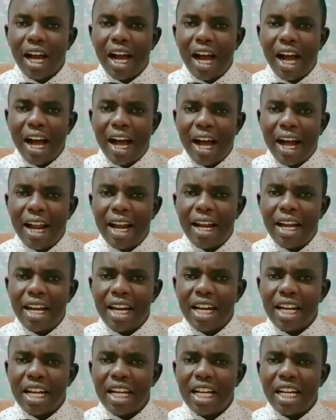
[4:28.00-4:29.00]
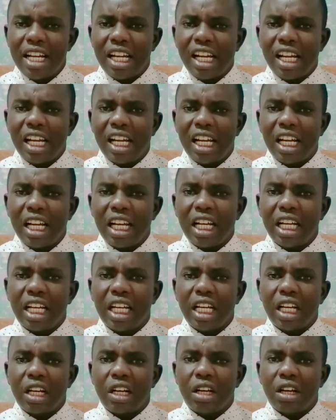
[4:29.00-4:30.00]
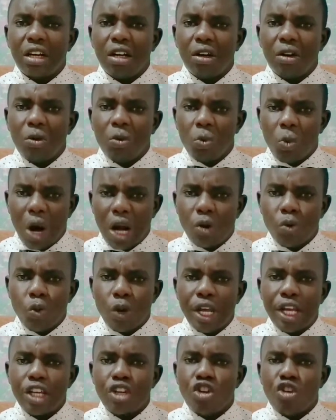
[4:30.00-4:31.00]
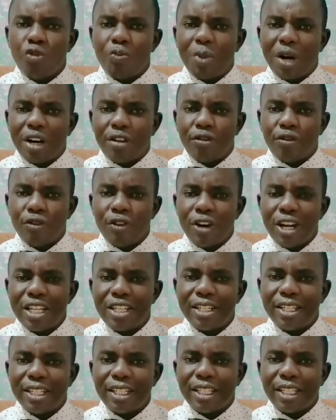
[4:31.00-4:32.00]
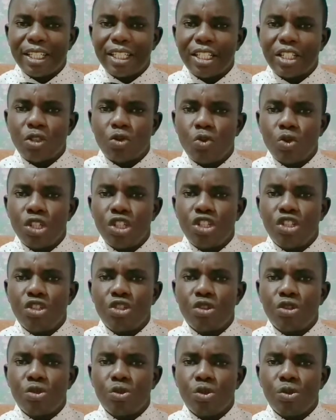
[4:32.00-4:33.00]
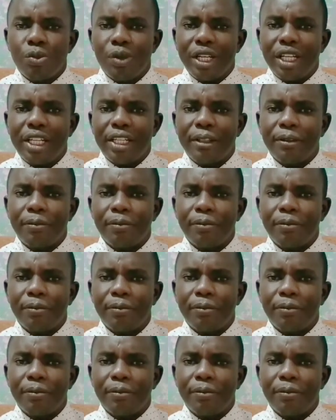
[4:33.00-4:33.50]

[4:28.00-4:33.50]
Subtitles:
And one way of paraphrasing this question would be: